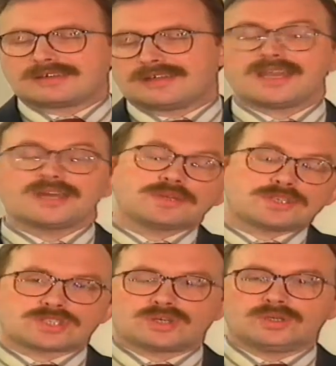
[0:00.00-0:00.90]
Then I went
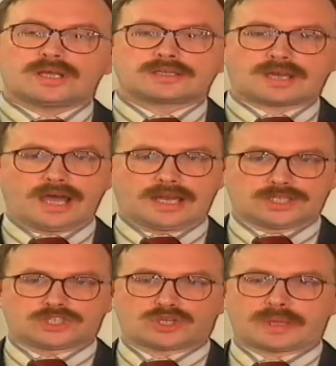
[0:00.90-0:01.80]
to school and
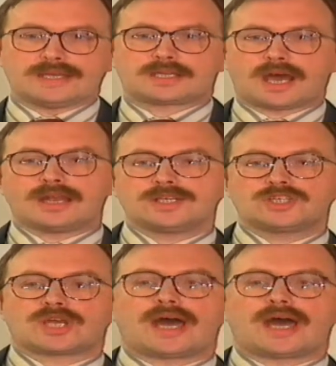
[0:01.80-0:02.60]
college. In college,